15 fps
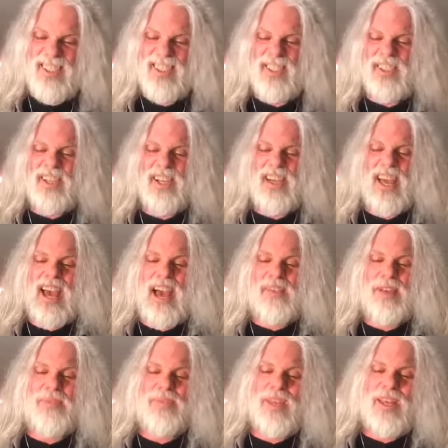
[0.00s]
So there you have
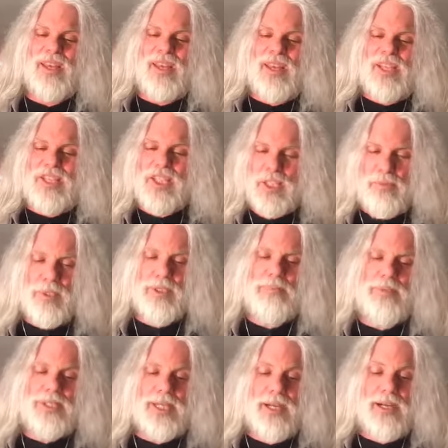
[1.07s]
it. Civil
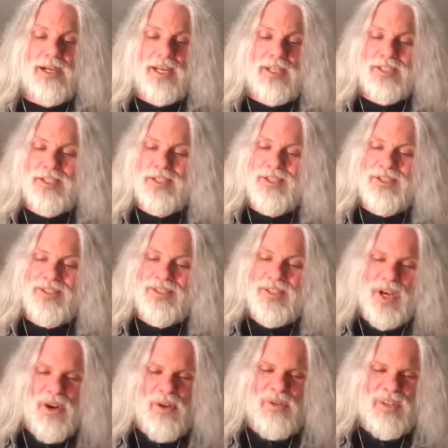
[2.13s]
libertarians
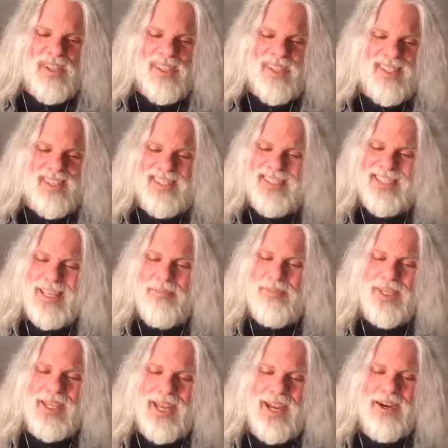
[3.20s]
don't seem
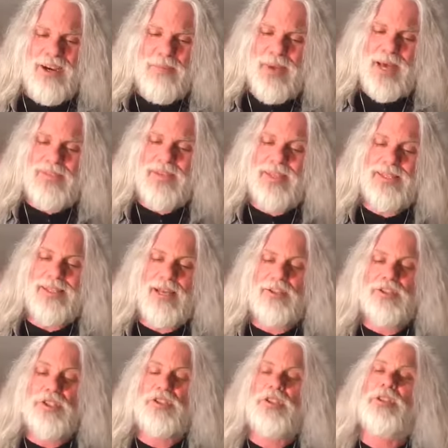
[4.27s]
to care about the
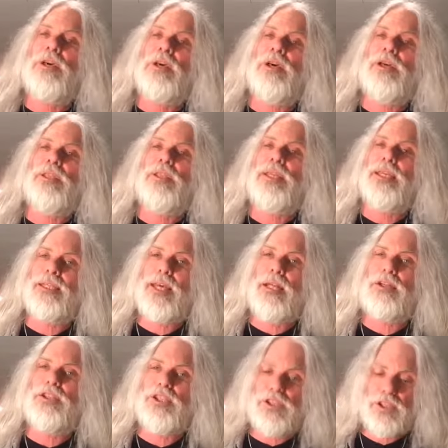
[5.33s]

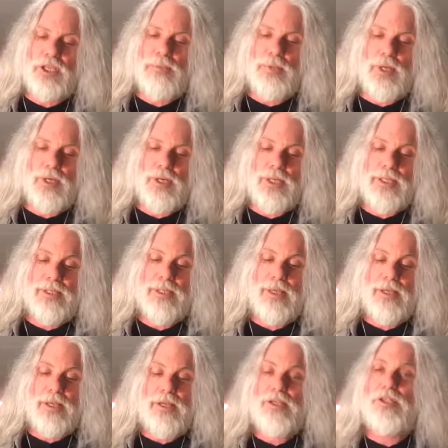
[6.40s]
intelligence community's
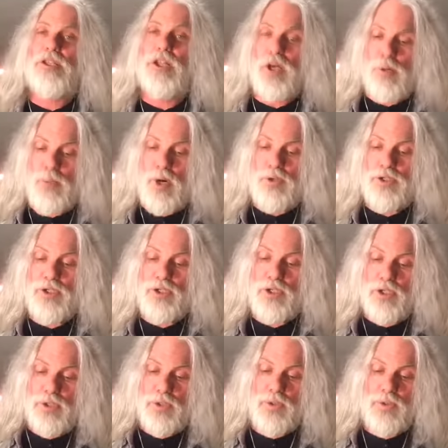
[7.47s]
slow-motion
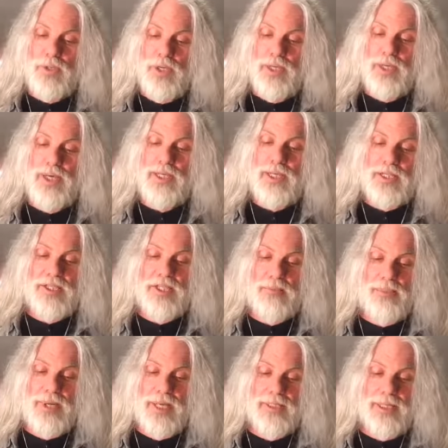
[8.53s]
coup against the
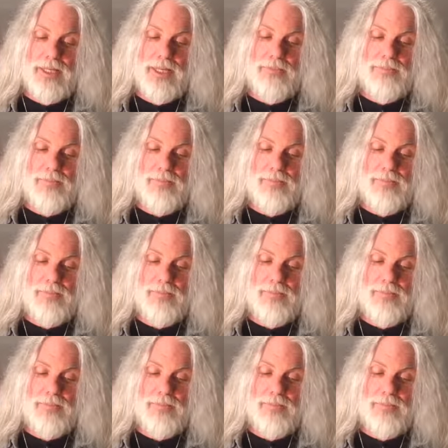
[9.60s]
president.